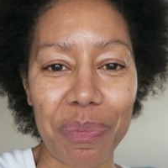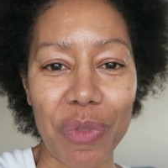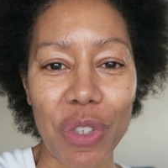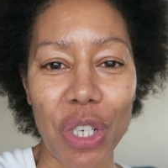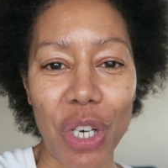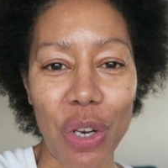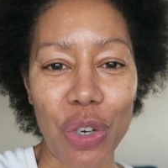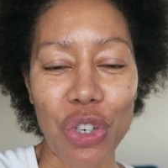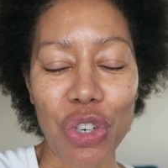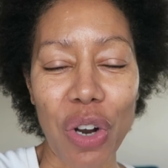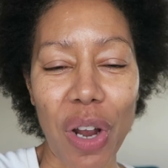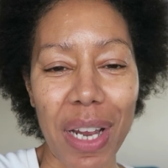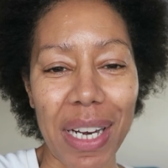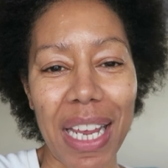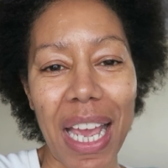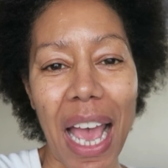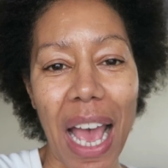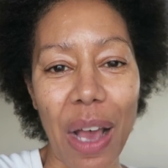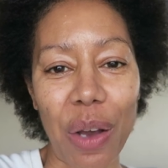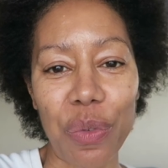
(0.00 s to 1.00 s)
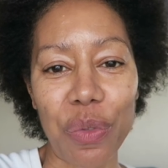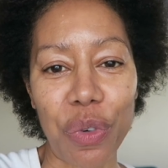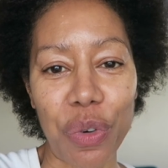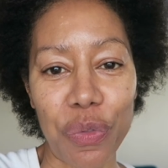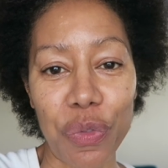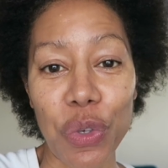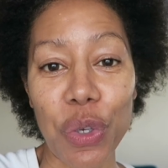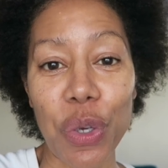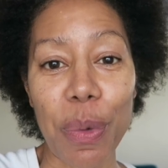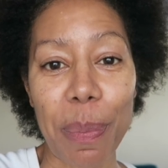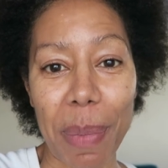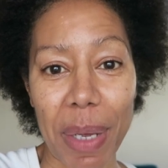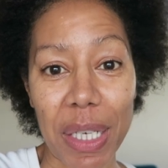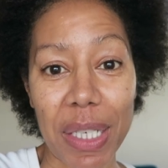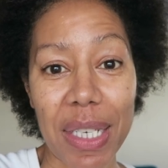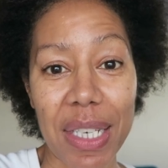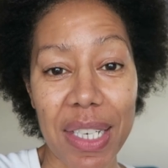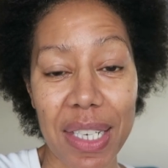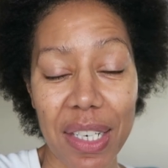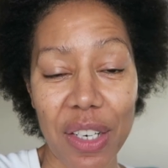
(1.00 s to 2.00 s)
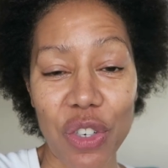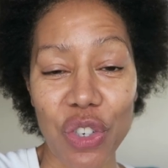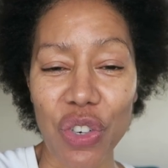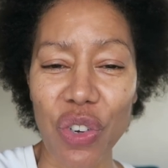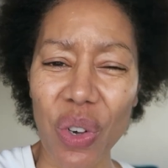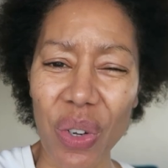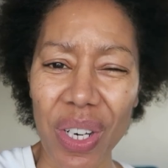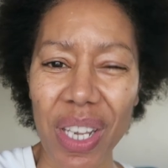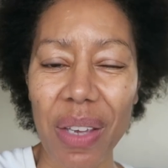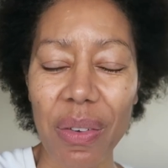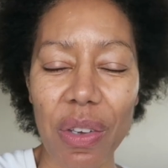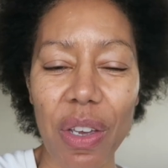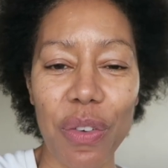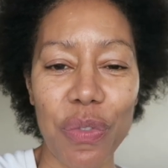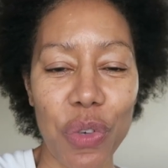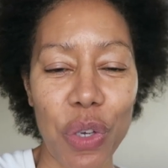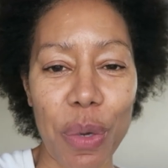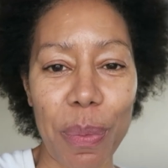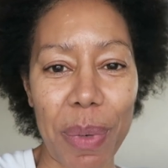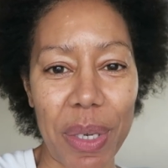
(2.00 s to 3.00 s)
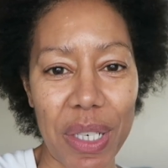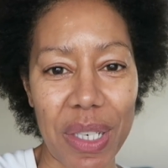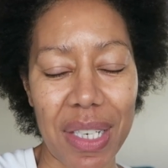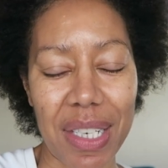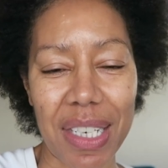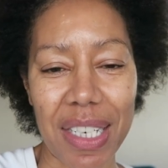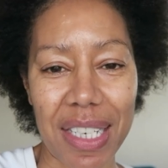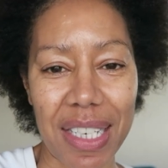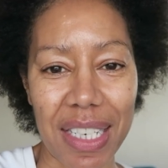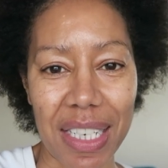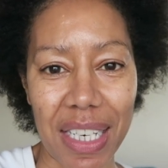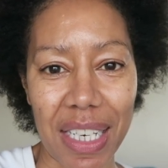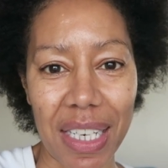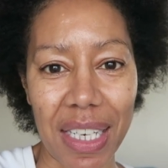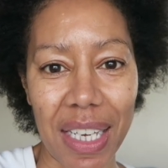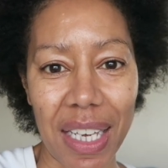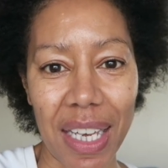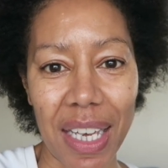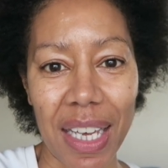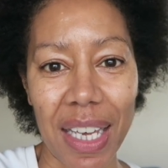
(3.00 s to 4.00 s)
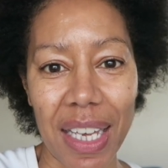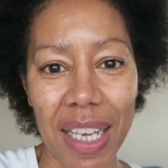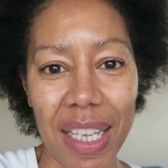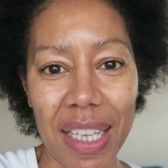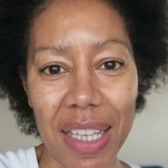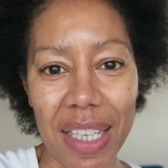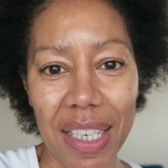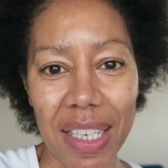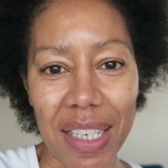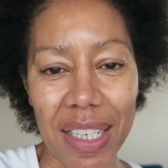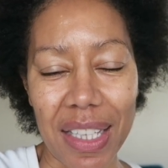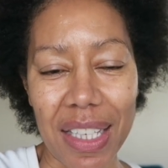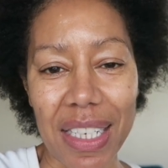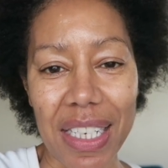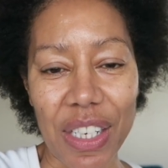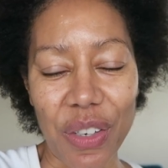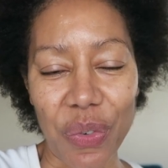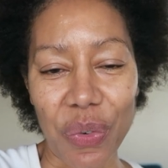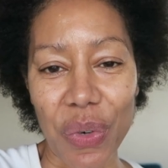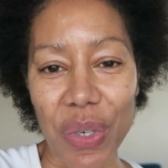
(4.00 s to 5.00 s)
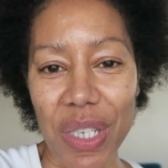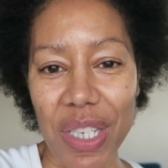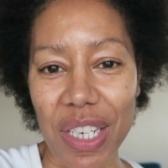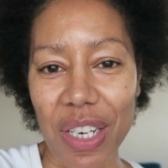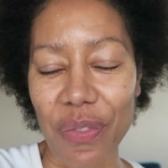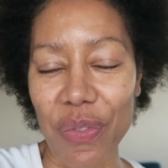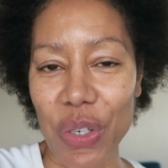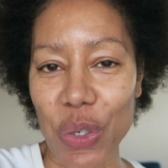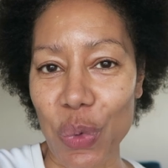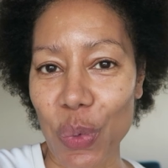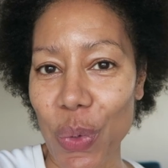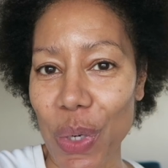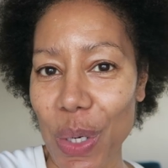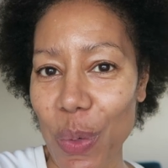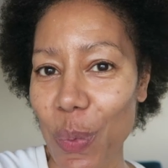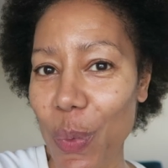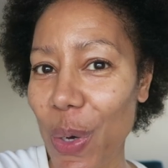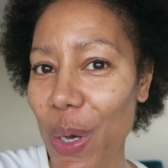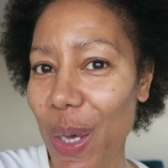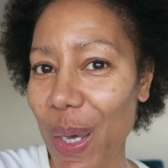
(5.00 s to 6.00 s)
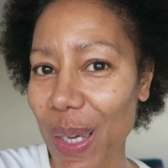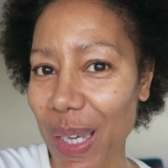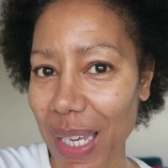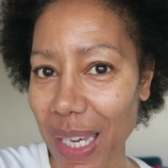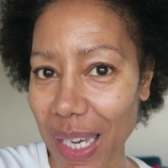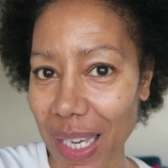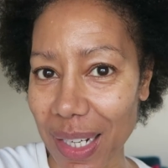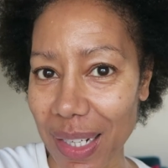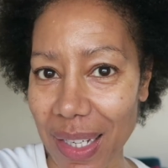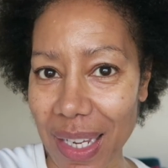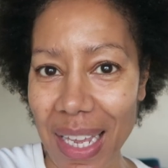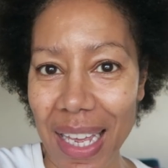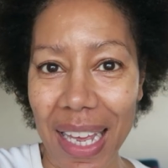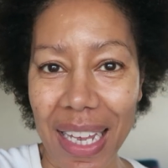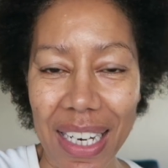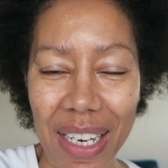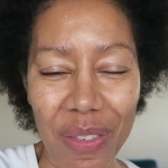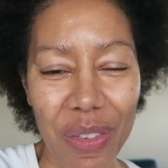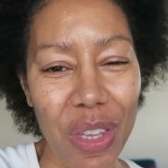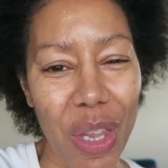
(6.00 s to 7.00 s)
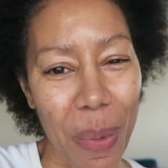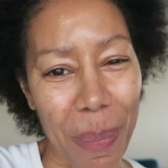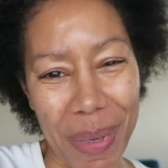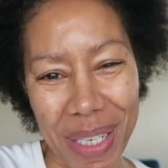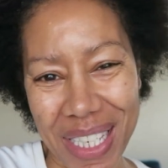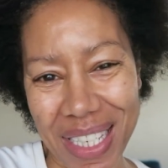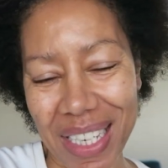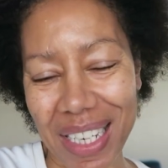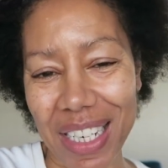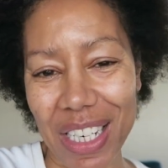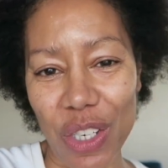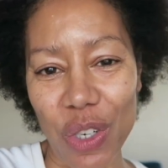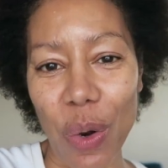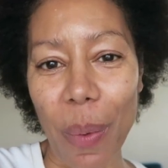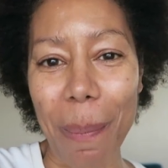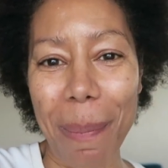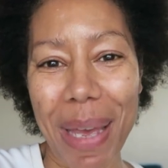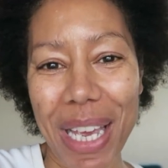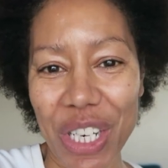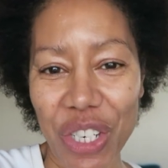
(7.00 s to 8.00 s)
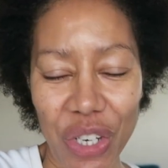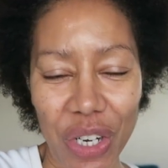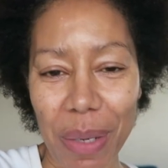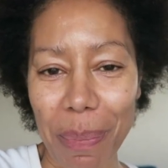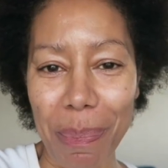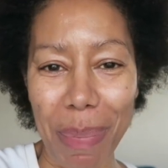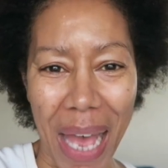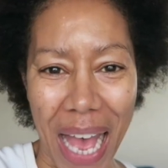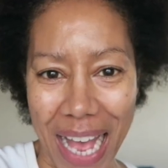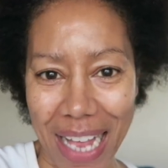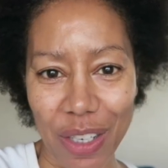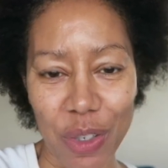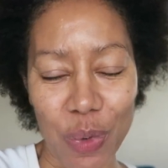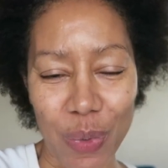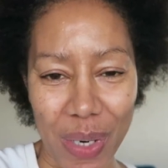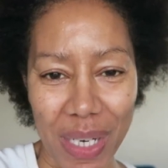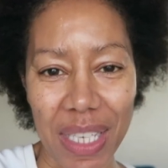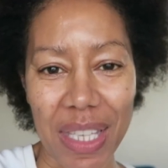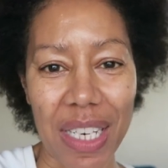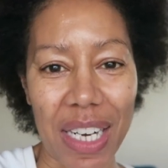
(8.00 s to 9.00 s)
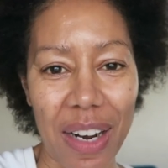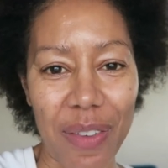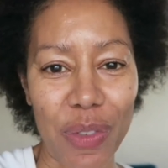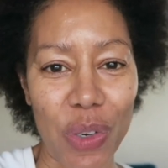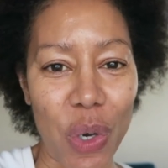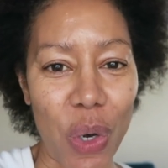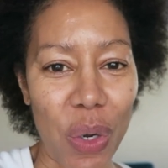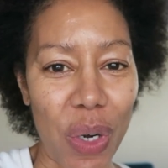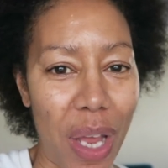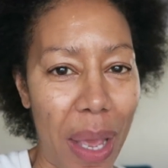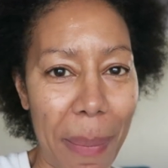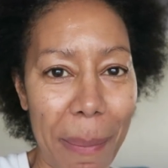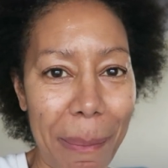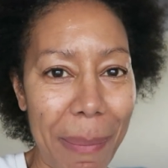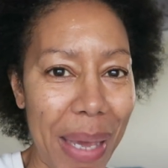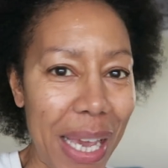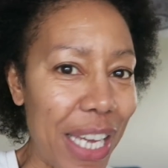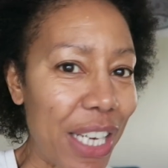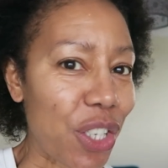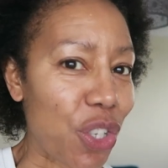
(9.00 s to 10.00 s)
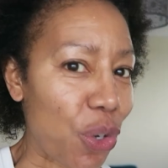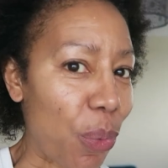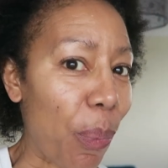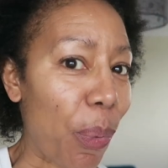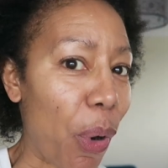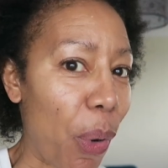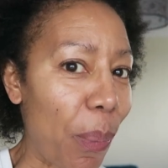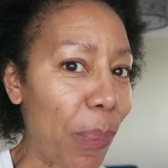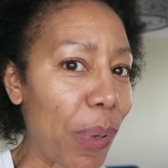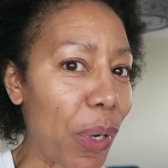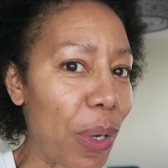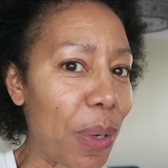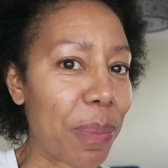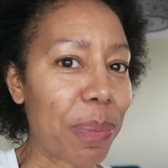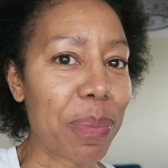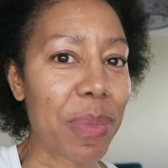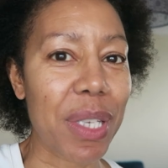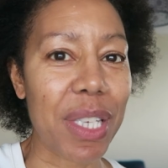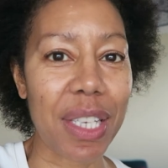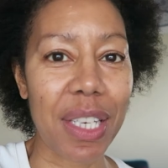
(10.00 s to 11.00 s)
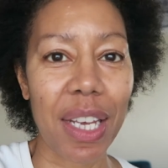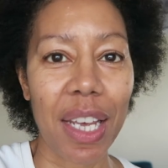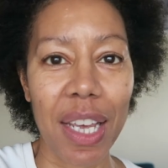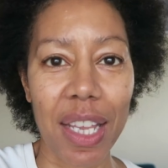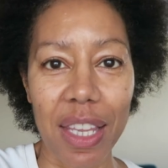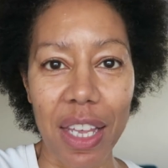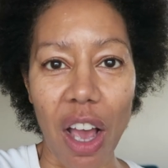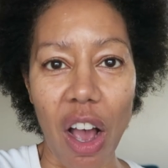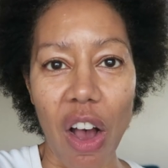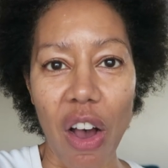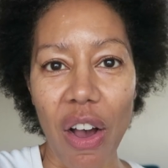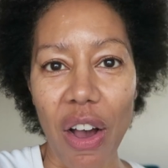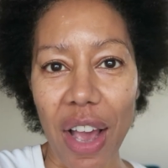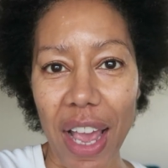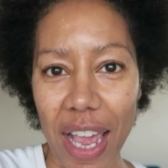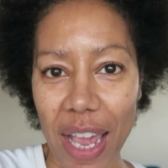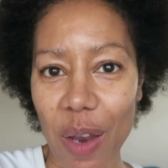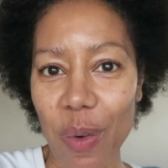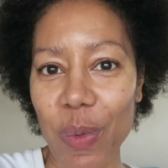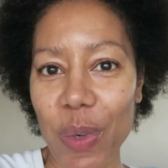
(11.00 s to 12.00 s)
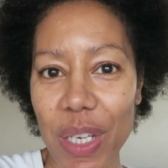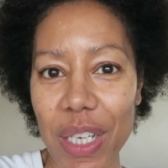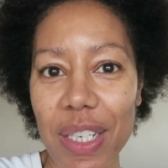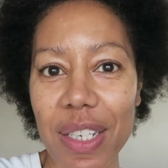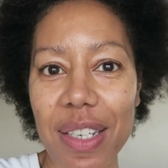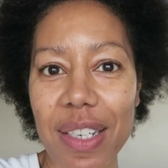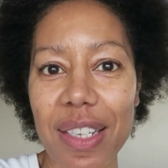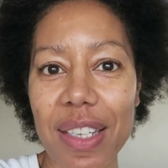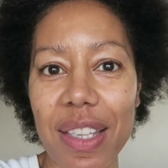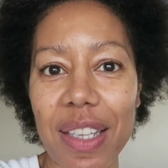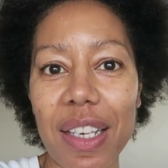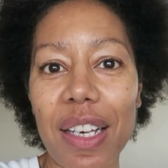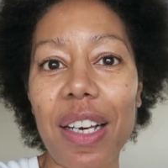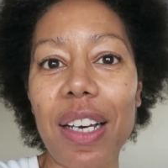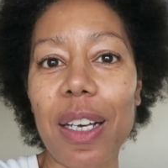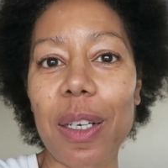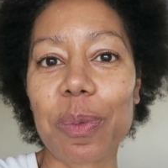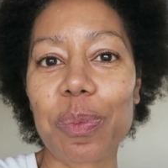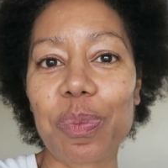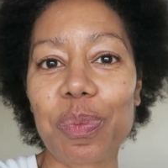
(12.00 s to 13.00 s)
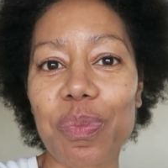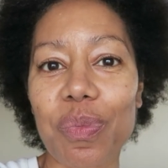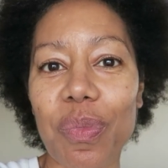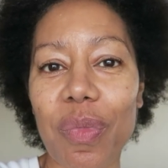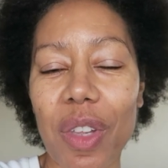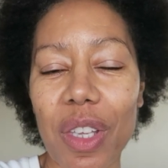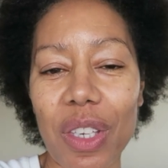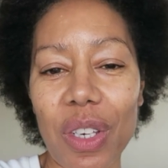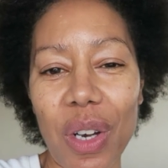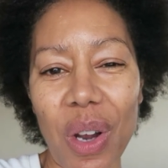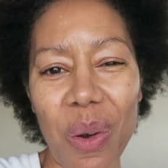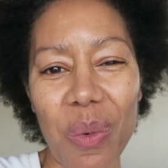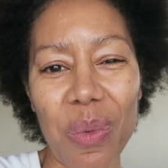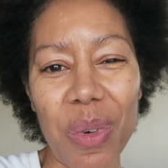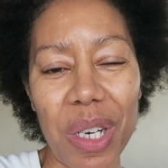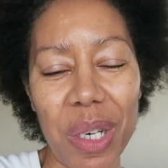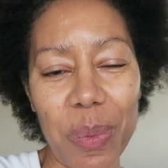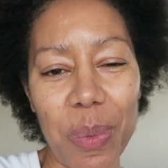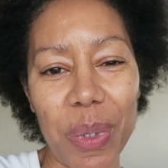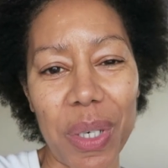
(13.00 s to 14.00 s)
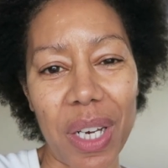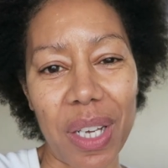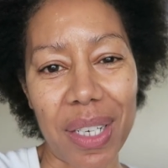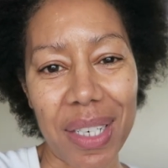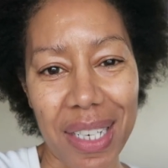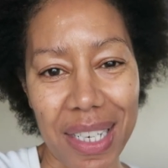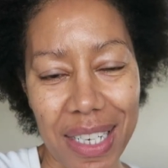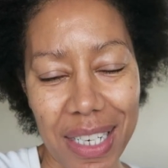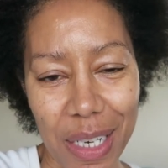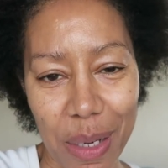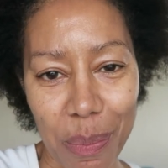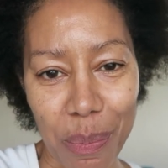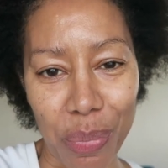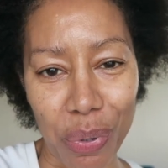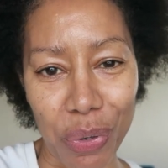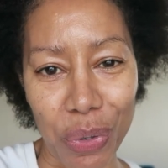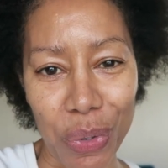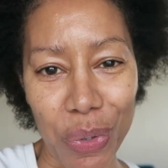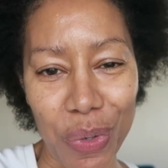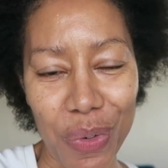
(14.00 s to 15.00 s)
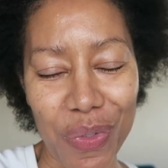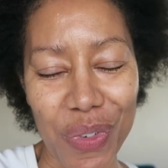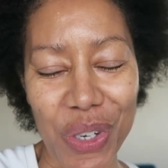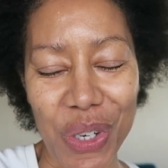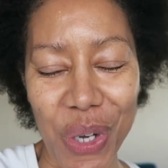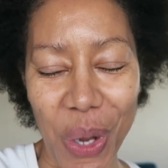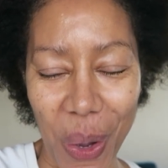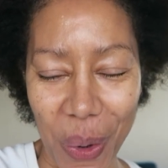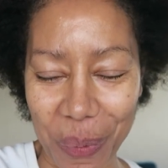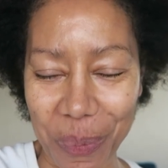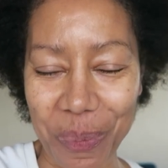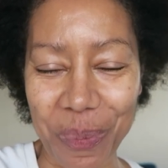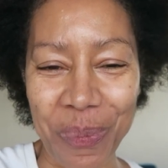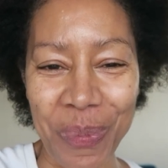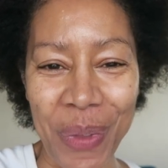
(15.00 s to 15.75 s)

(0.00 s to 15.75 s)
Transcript: you know, trying it out for a few months, because you've got to give it a few months to see the difference and if it's really working. And even though my skin is not majorly bad or anything, I haven't got like major problems, there are areas that, you know, I really would like to see improved. So